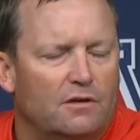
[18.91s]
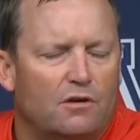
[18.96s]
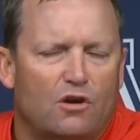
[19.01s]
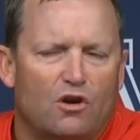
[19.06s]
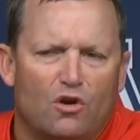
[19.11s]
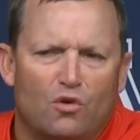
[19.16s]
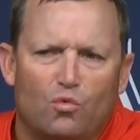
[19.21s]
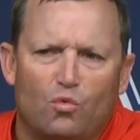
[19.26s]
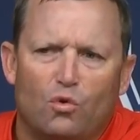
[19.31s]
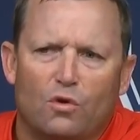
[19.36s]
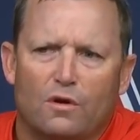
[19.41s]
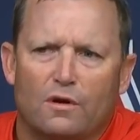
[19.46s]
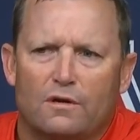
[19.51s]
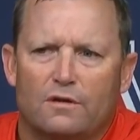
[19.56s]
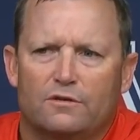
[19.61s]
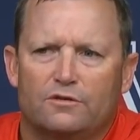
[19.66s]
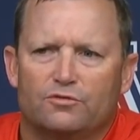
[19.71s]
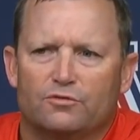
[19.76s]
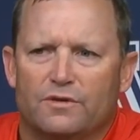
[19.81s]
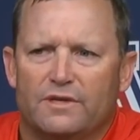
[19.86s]
hard
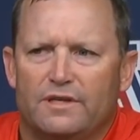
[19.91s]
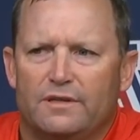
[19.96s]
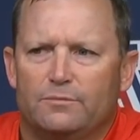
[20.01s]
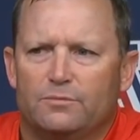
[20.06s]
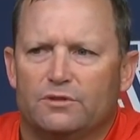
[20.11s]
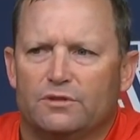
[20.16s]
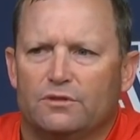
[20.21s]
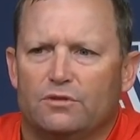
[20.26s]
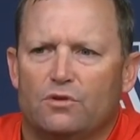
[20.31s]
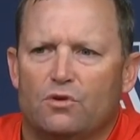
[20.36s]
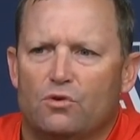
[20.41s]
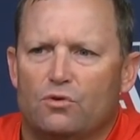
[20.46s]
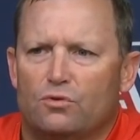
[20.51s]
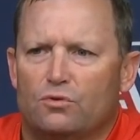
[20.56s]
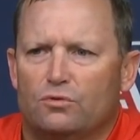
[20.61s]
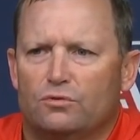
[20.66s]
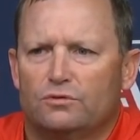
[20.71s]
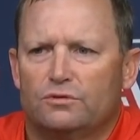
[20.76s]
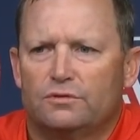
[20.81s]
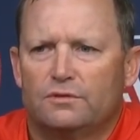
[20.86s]
work, dreams, and
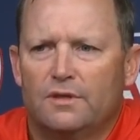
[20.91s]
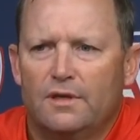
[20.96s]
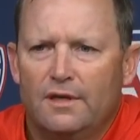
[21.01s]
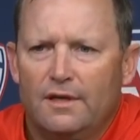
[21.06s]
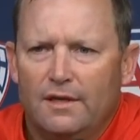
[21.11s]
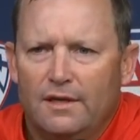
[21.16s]
goals,